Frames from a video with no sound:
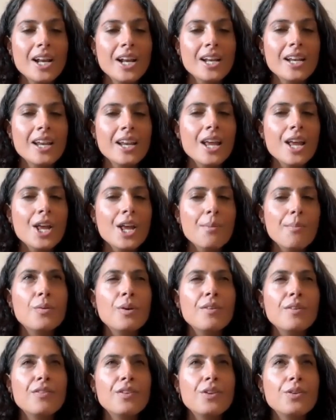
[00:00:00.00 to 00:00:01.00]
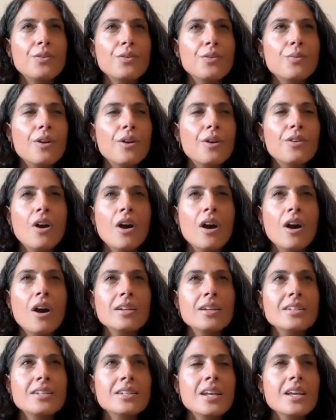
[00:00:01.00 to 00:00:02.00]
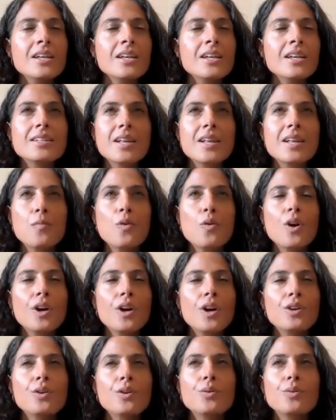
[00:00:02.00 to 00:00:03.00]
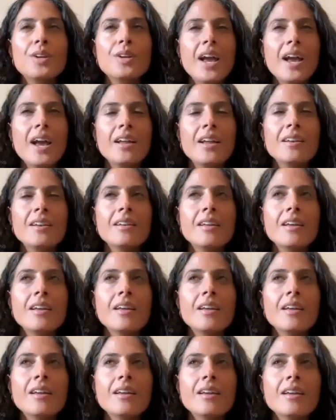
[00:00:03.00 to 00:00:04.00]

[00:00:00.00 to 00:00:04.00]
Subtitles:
And so if you are not someone who can